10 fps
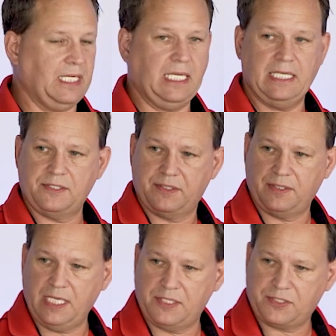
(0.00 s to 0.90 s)
is
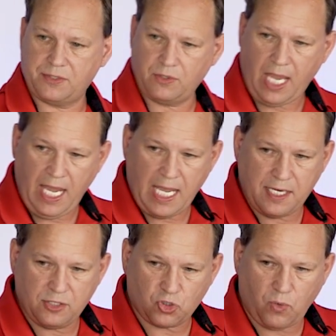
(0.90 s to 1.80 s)
this
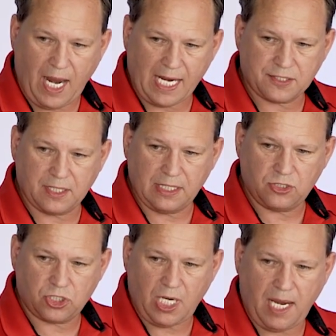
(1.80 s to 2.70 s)
head tracks it in
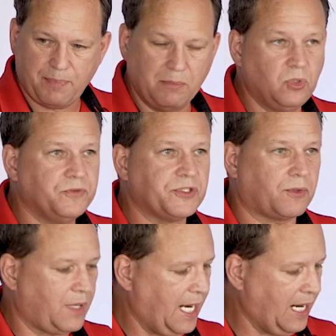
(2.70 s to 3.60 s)
shape and moves it
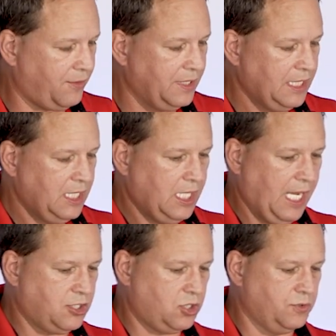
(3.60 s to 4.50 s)
around
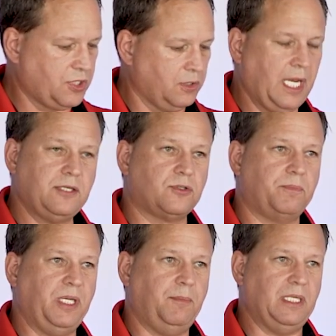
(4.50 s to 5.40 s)
and shoots a laser
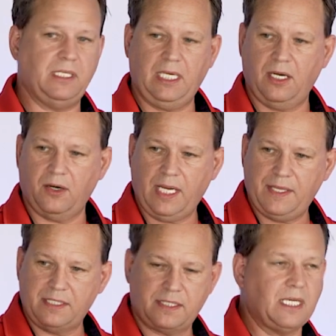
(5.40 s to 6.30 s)
beam into here and
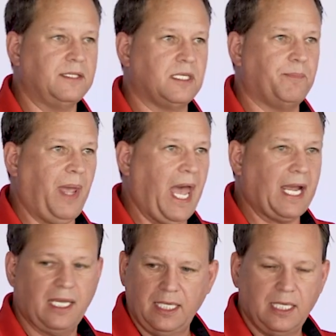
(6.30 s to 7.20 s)
then sends it
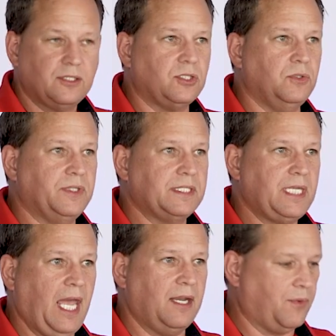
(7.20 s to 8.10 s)
back to this
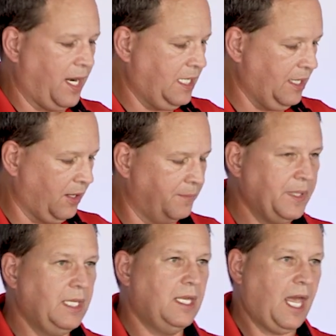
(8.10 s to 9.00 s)
head right here.
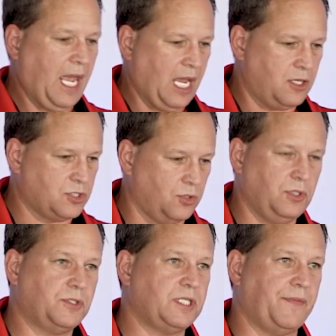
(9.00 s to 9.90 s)
And so
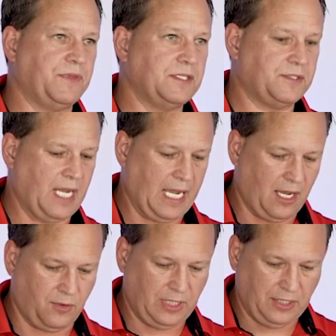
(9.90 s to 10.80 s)
you set this
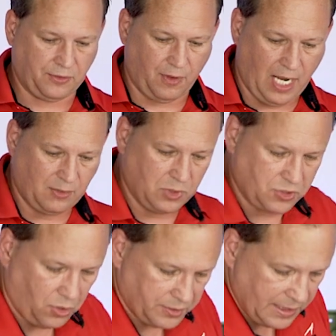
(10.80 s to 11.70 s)
down either on what's
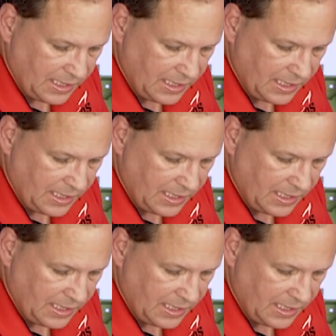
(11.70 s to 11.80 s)
called a